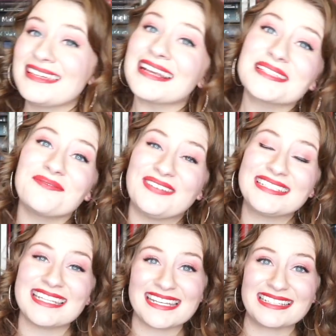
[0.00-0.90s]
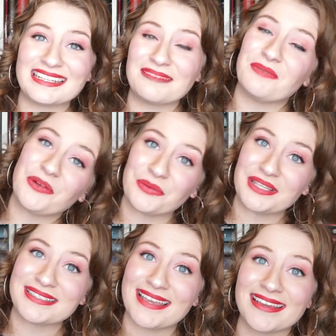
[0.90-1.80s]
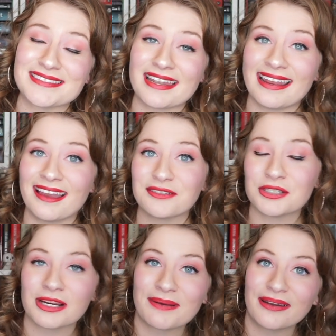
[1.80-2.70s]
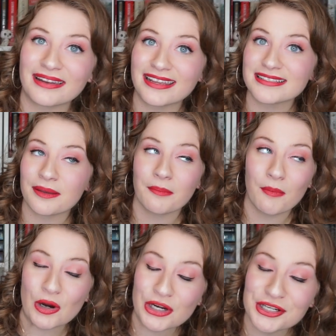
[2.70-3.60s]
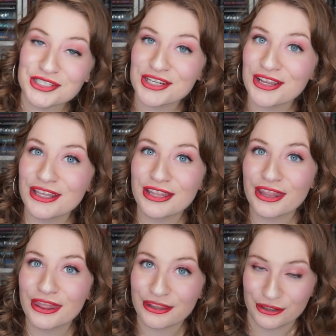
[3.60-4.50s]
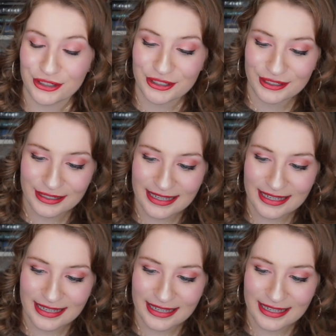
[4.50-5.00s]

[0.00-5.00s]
The next big date in book releases that I have to talk about is March 3rd.